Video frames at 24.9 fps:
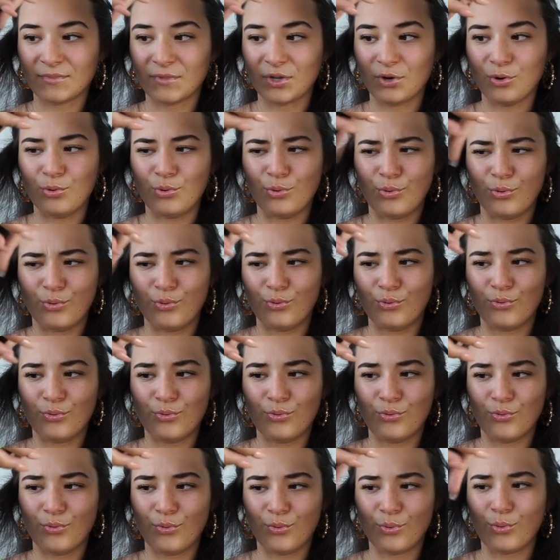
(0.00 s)
Ooh.
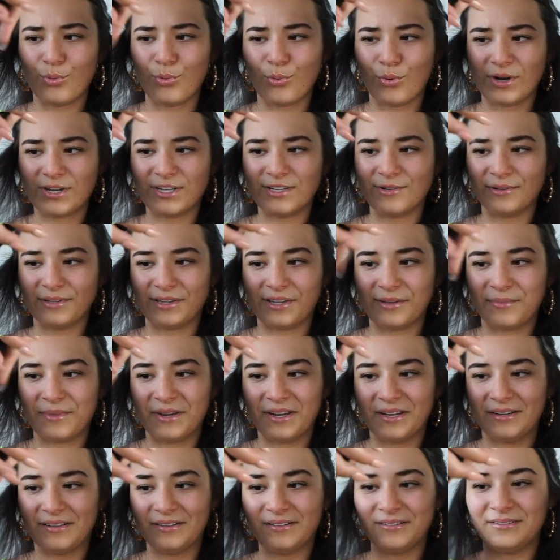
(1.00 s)
Ooh, I see what they
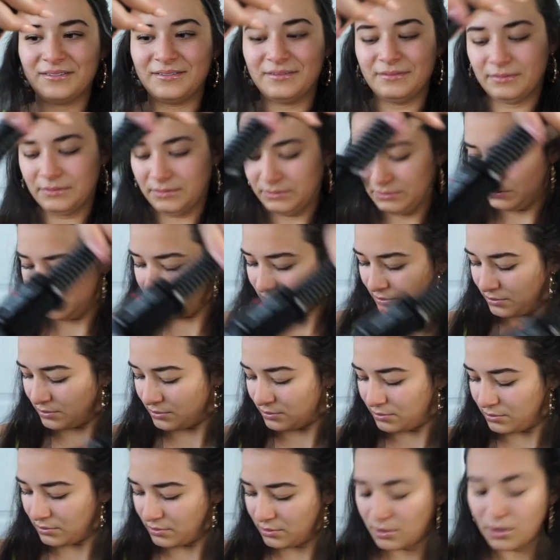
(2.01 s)
mean.
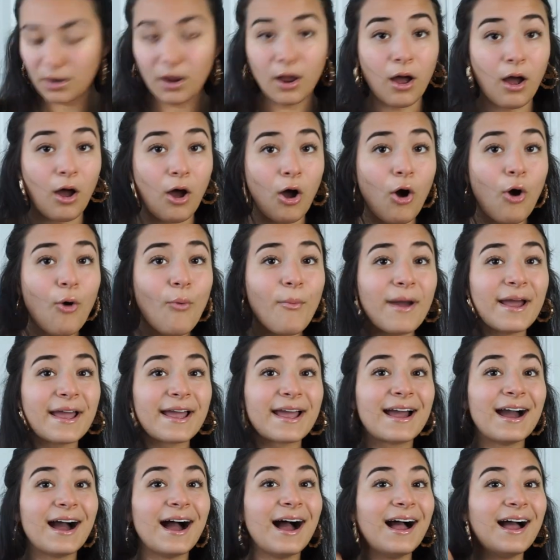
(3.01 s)
Oh my
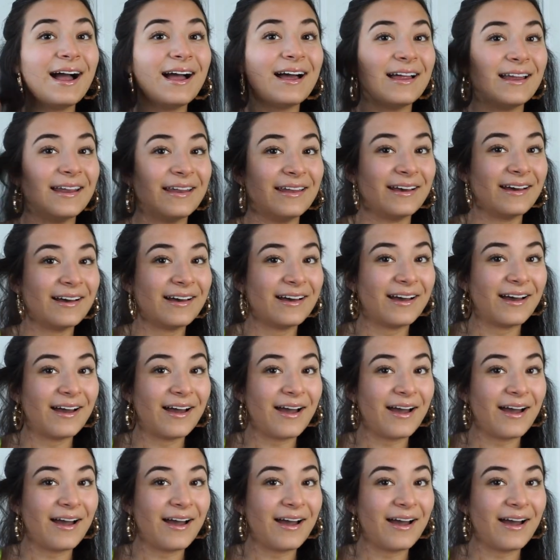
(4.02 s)
god!